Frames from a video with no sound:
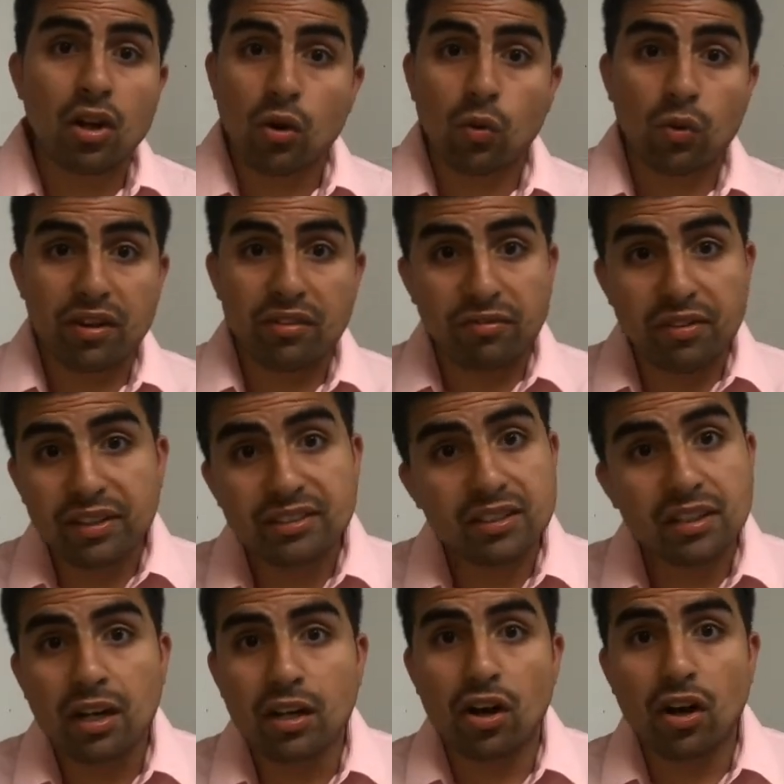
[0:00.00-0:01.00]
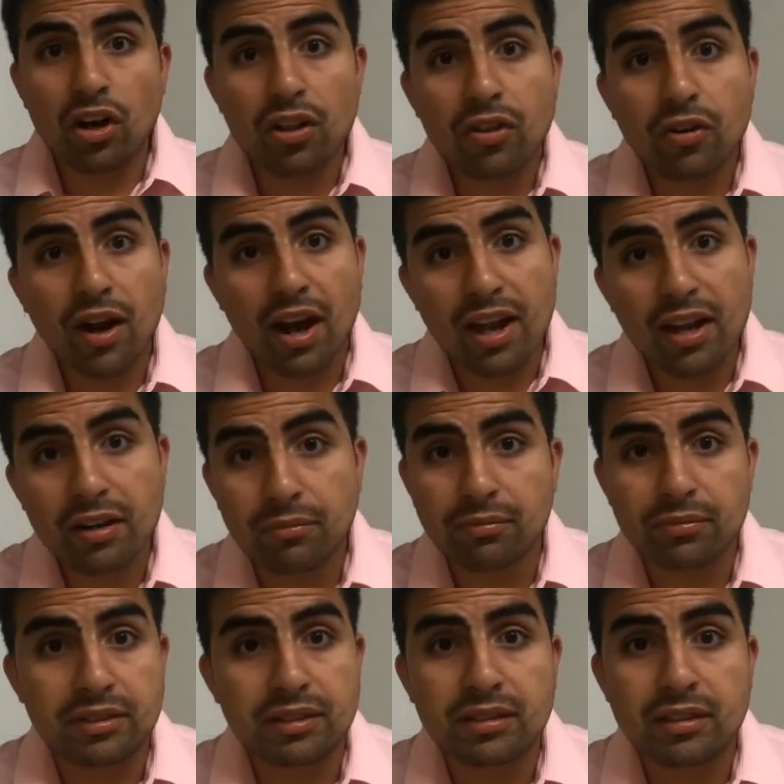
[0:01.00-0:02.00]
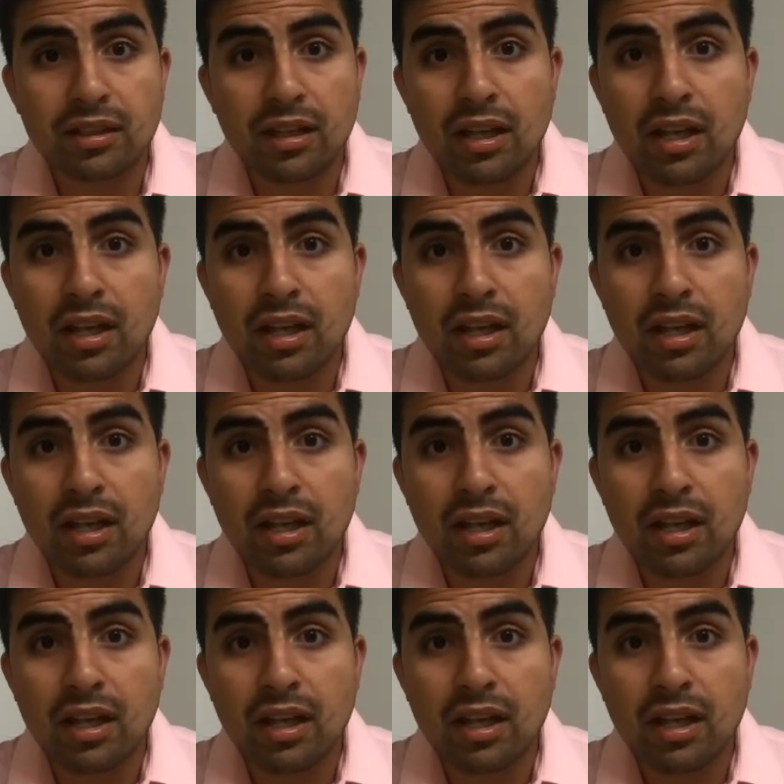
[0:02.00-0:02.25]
or investing in other items